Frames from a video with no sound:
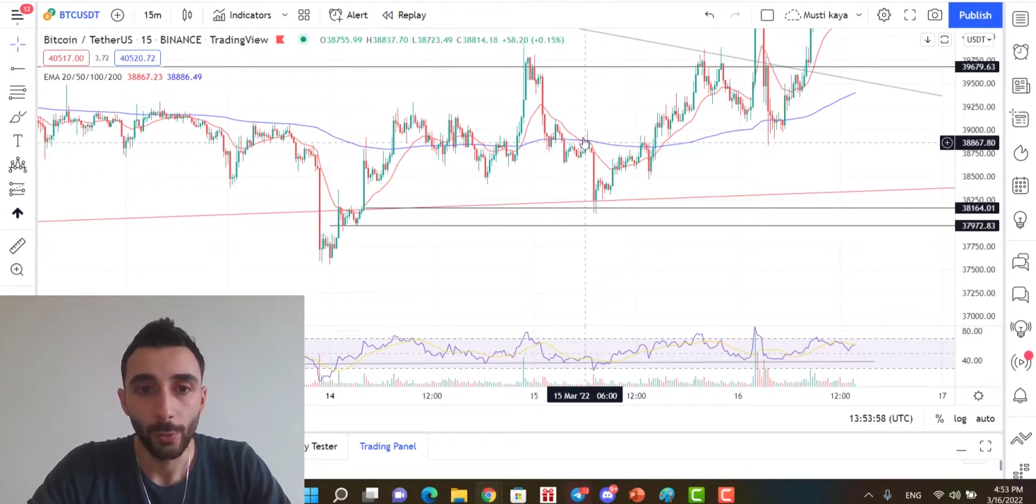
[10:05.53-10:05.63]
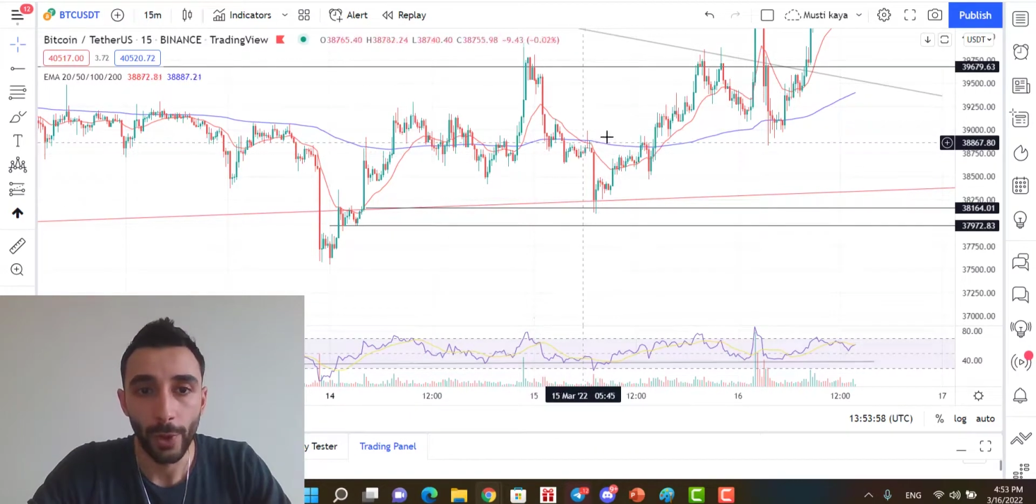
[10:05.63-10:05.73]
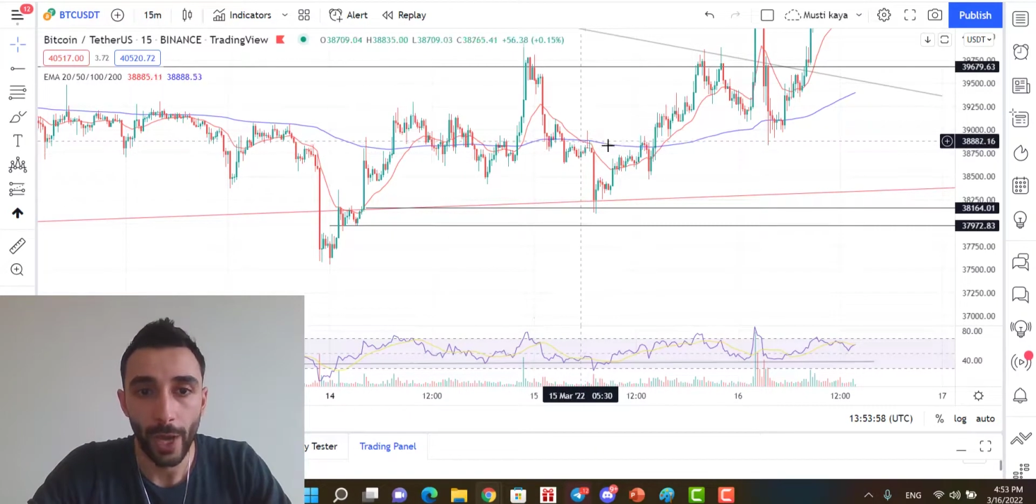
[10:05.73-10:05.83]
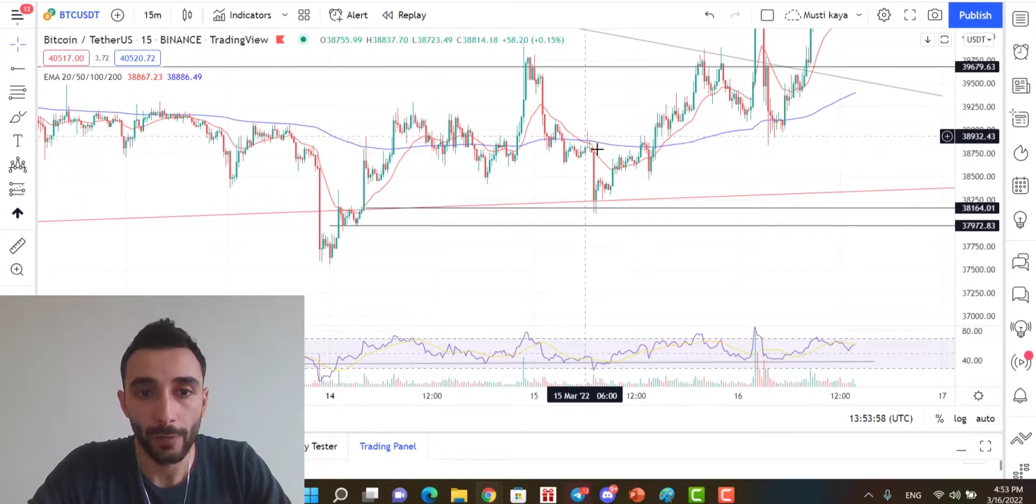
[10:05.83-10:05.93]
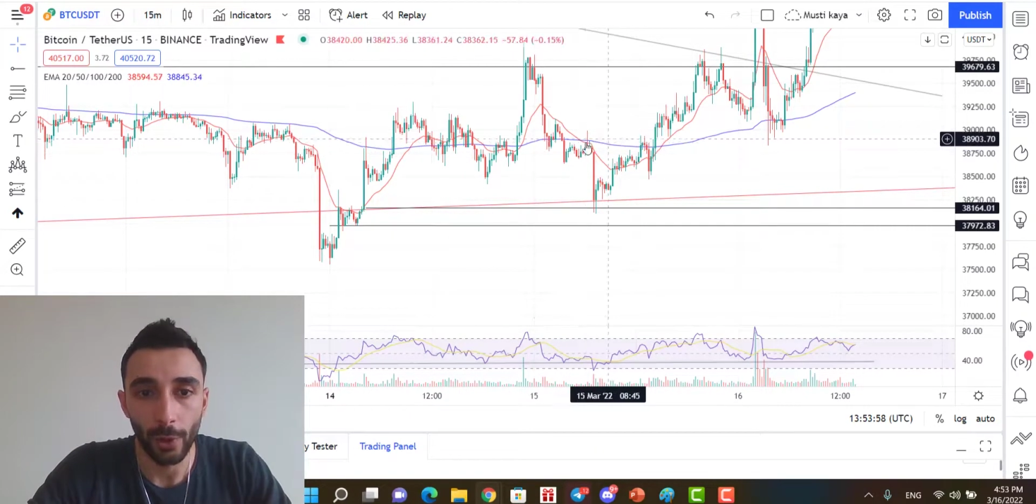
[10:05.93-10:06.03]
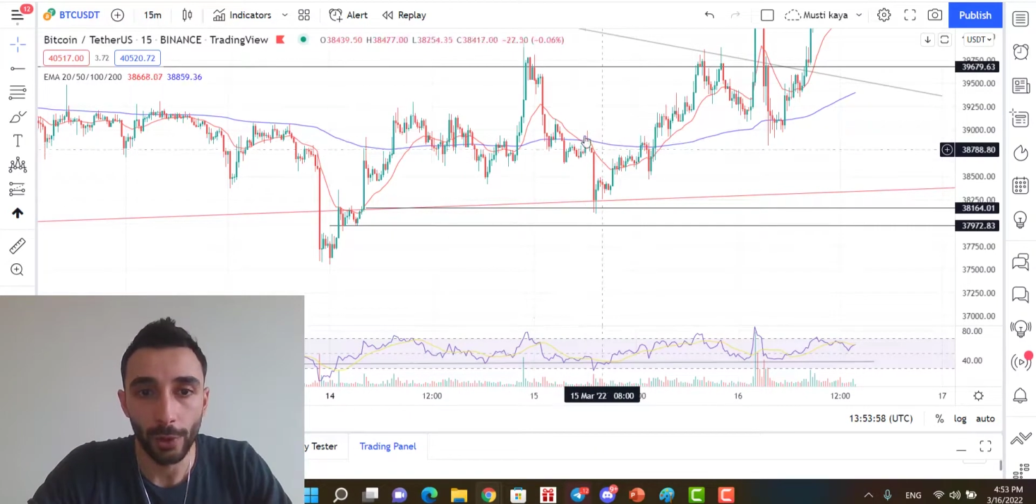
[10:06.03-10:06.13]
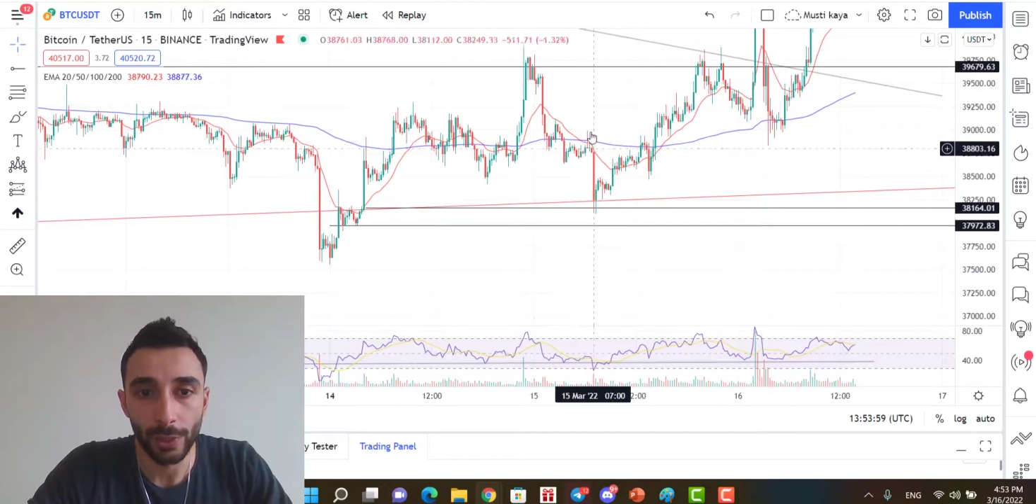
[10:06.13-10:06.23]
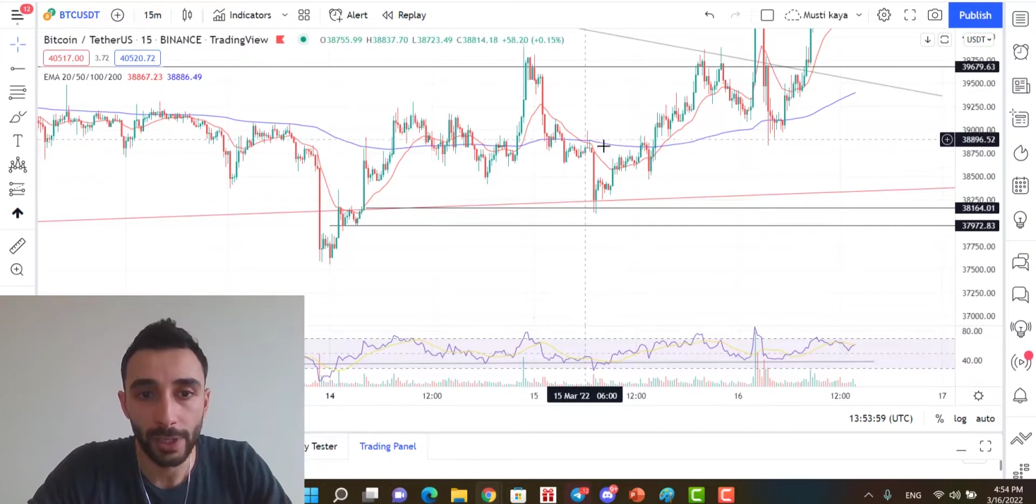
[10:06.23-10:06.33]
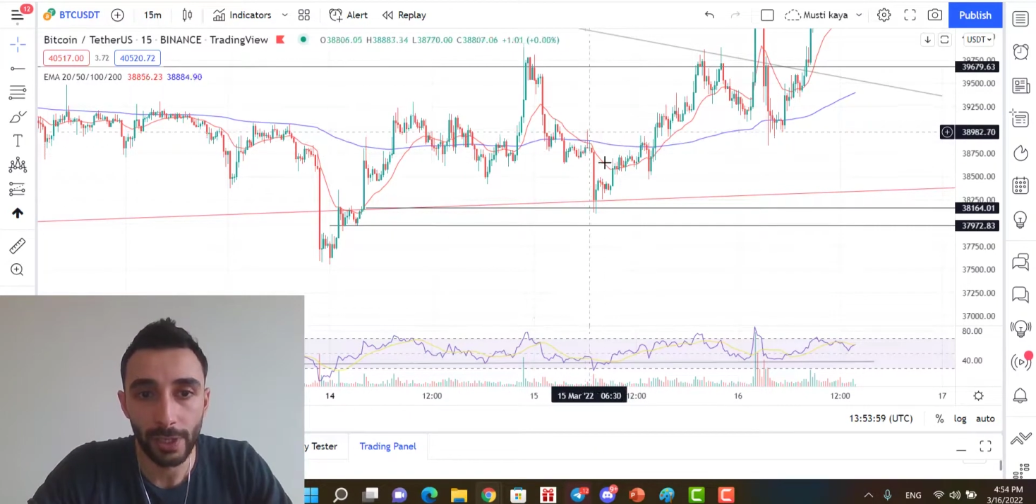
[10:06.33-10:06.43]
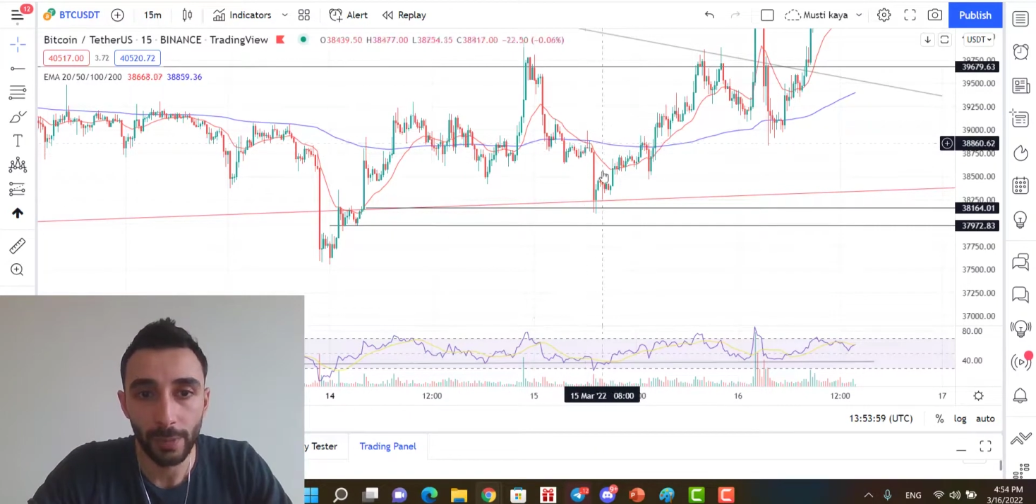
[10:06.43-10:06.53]
we have
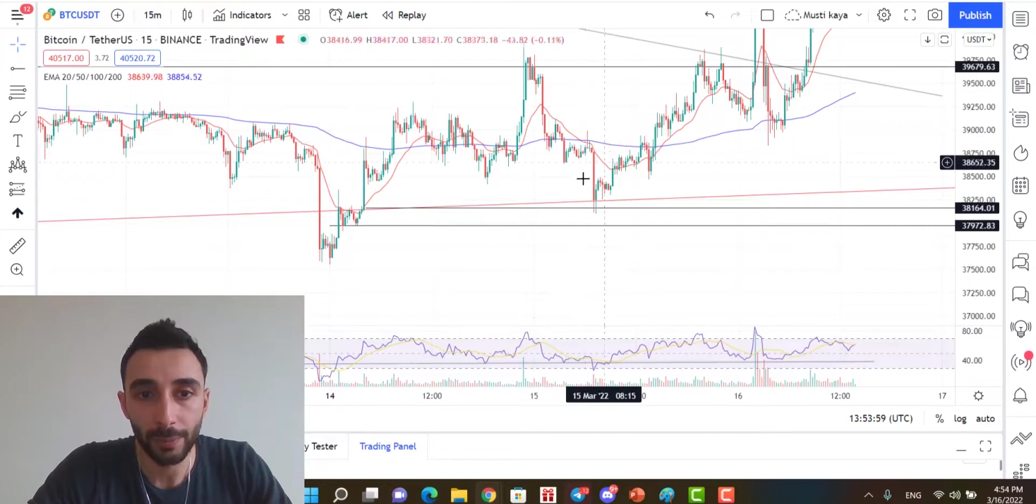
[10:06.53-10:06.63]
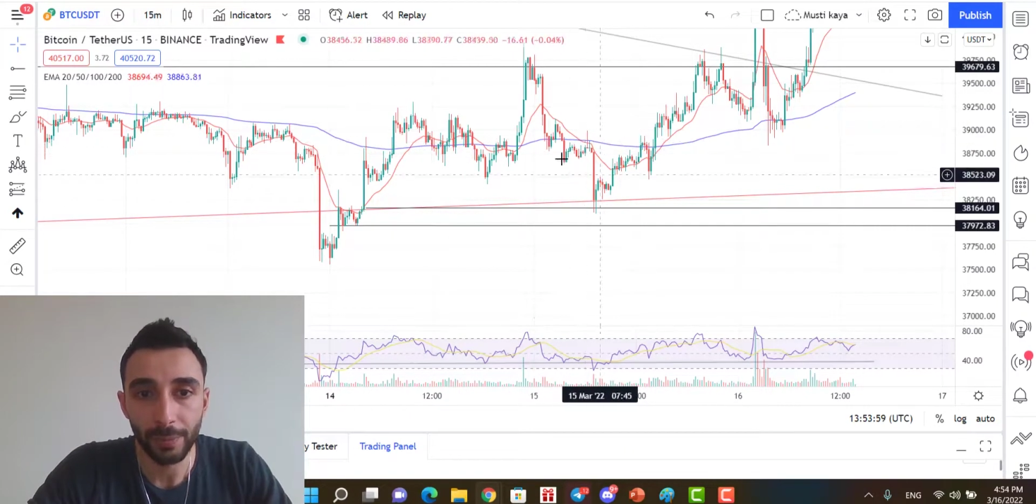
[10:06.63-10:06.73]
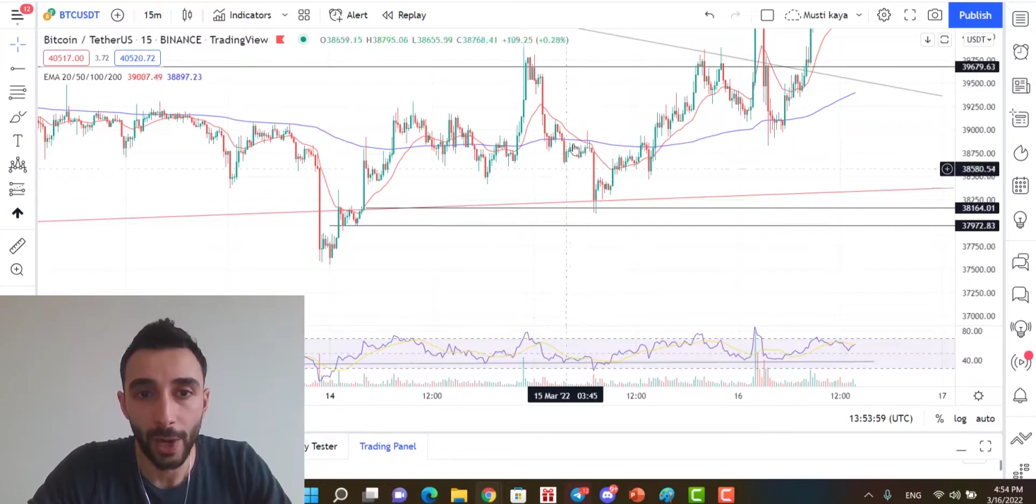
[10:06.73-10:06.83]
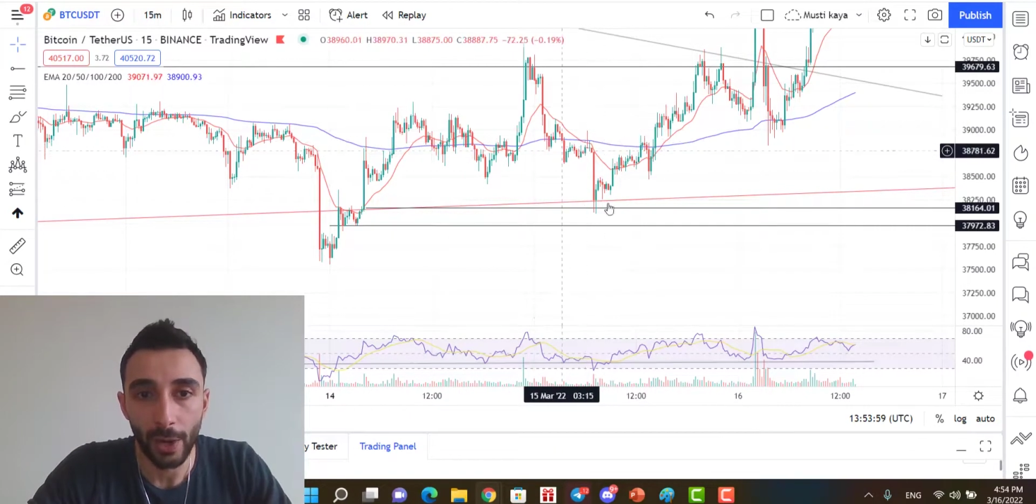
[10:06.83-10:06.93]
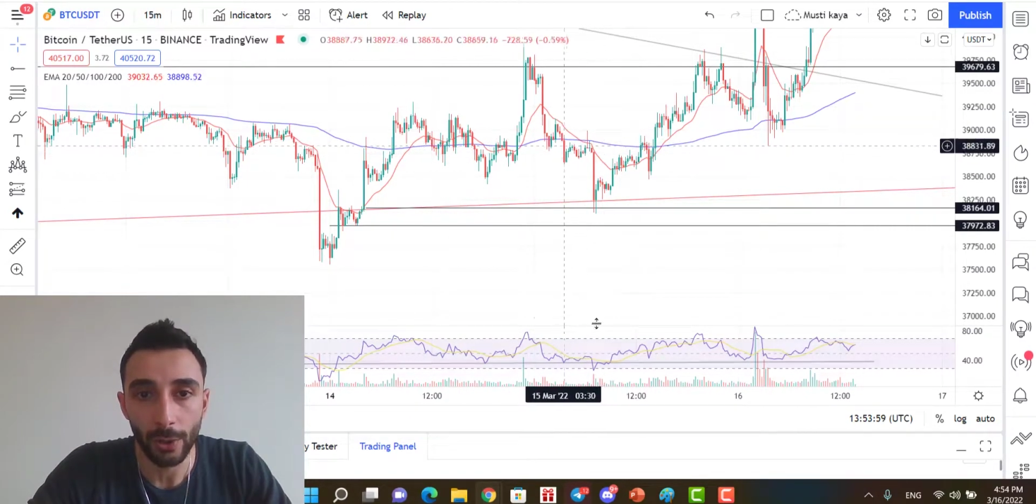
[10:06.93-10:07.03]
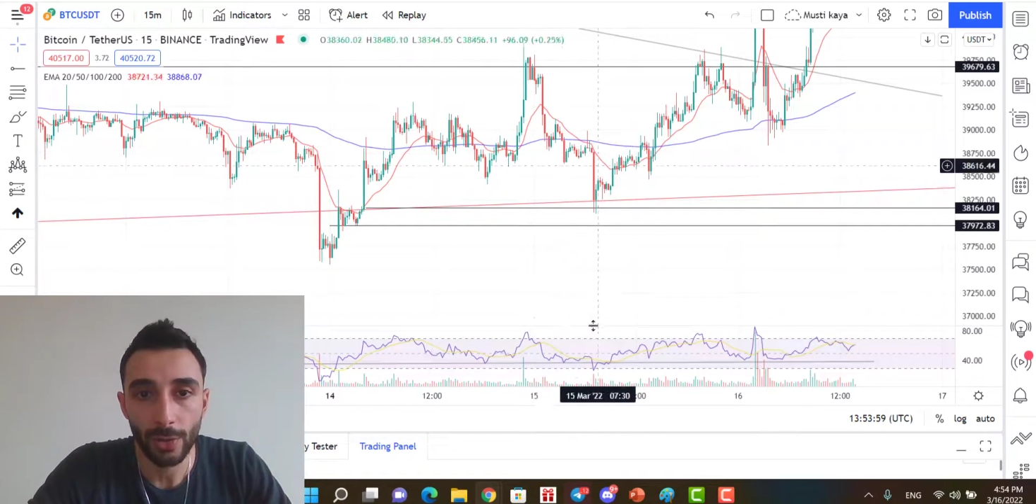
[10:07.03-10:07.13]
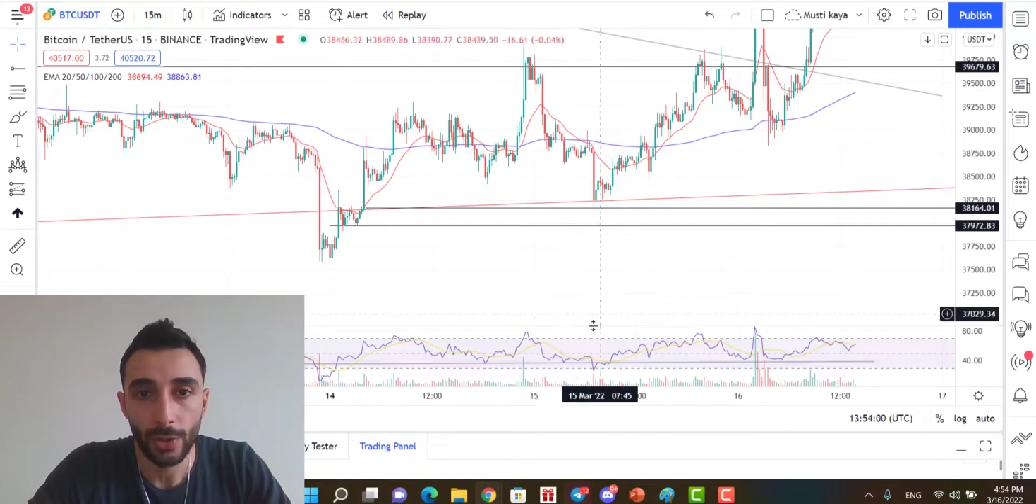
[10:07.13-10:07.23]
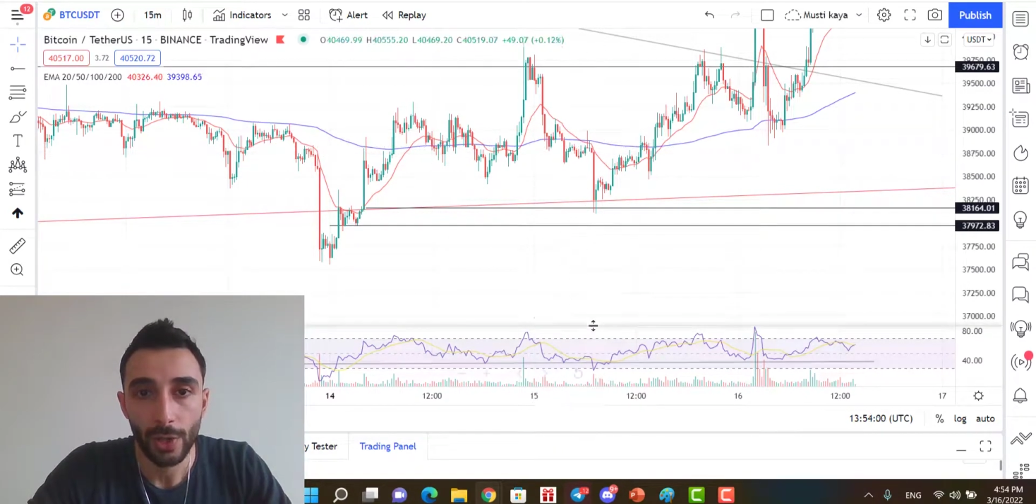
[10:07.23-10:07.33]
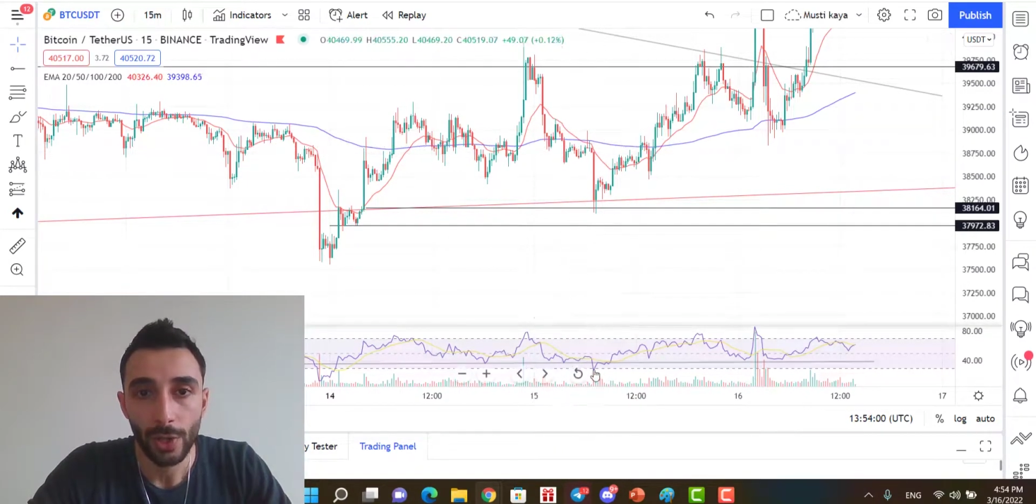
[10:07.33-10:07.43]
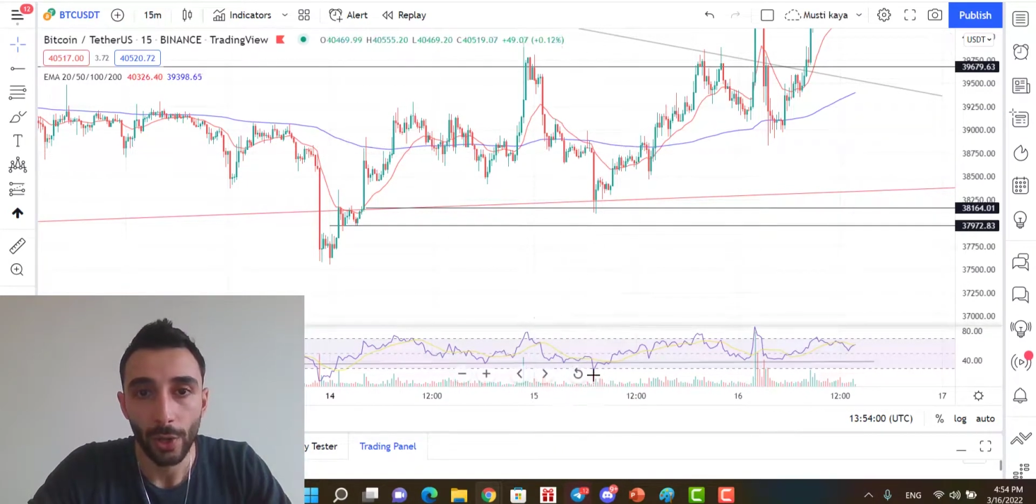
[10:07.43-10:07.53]
already bounced